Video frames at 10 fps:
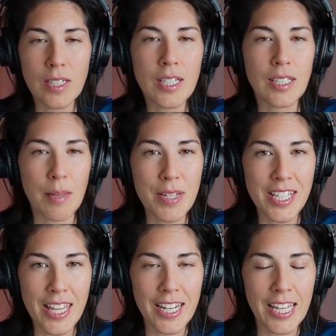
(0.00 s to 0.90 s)
Let me say
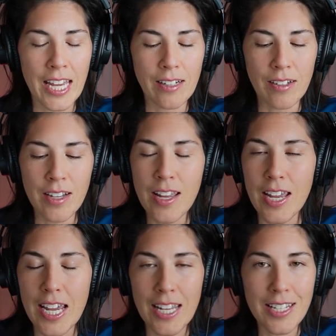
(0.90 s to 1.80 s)
that again.
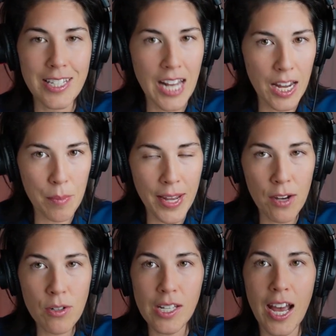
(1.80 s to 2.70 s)
It is not
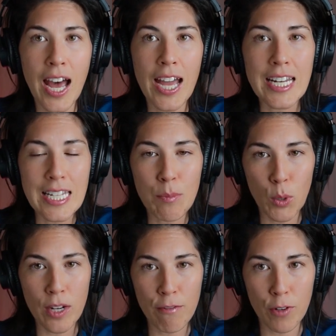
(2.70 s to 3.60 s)
about, I need more
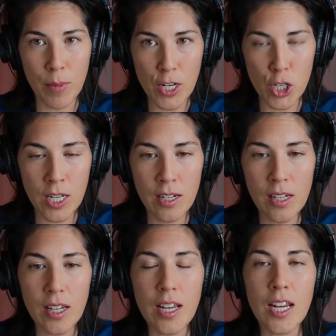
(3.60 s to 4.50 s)
information.
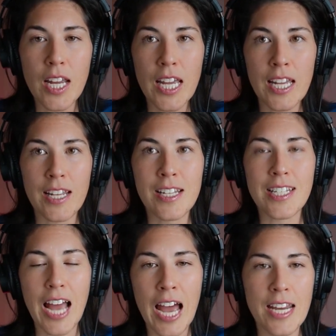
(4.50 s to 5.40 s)
It is,
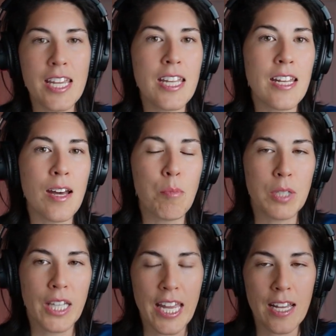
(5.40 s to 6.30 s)
I need a
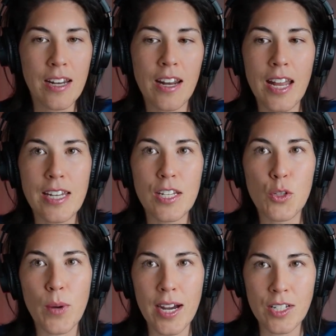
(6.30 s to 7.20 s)
plan and I need to
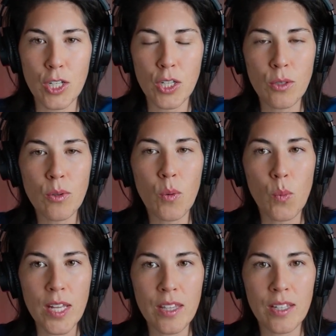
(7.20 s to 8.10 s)
execute
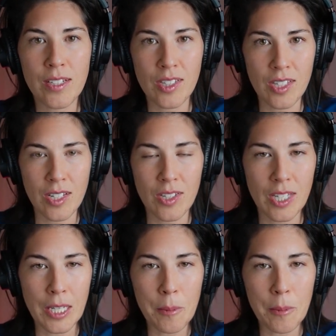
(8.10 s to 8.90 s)
with consistency.